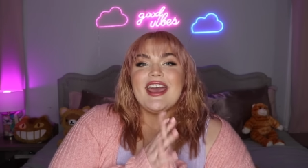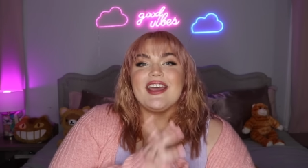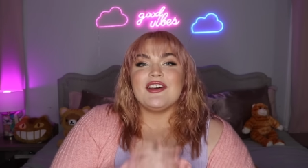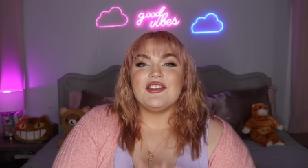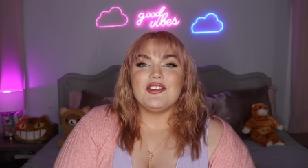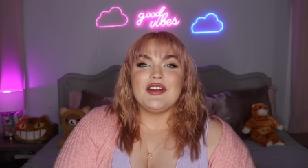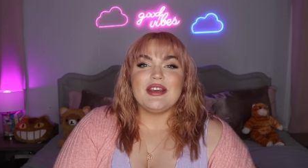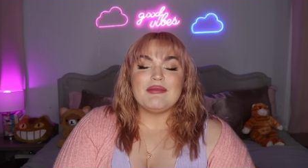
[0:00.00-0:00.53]

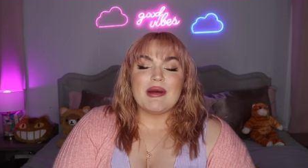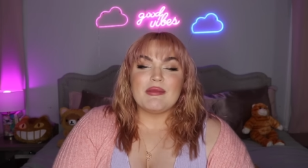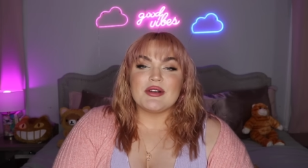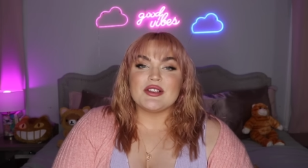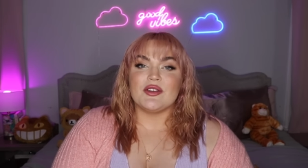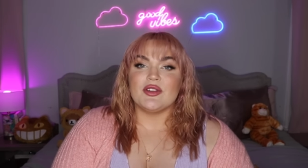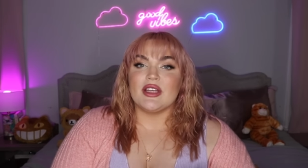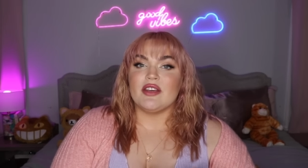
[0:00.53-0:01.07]
including
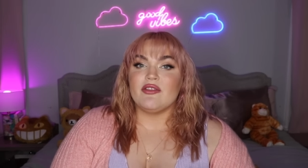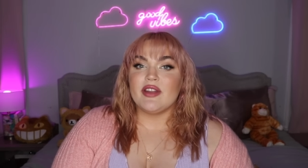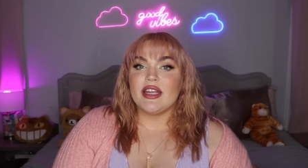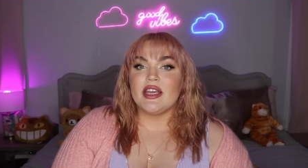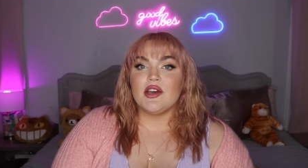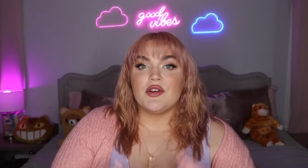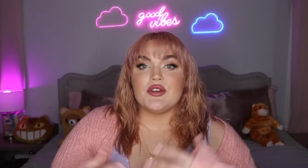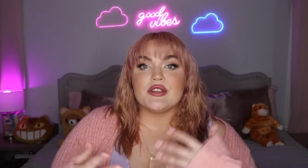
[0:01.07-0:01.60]
members only
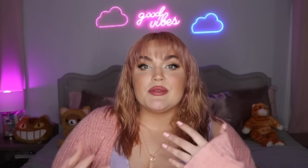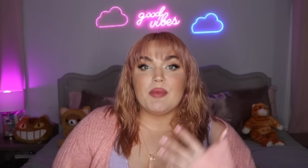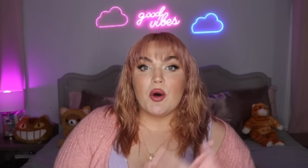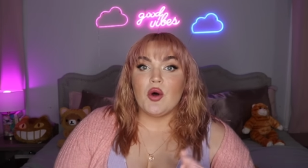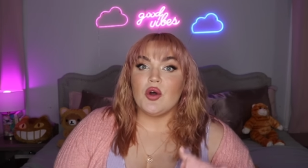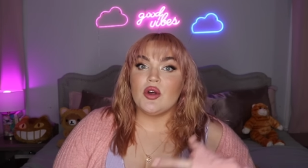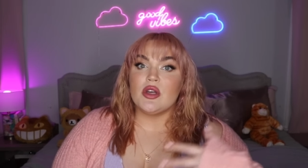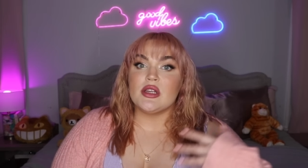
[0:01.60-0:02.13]
videos,
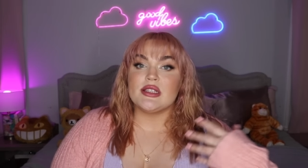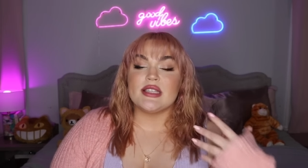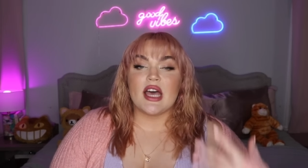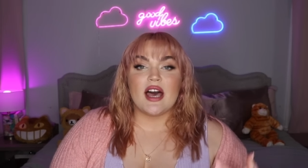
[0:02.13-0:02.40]
polls,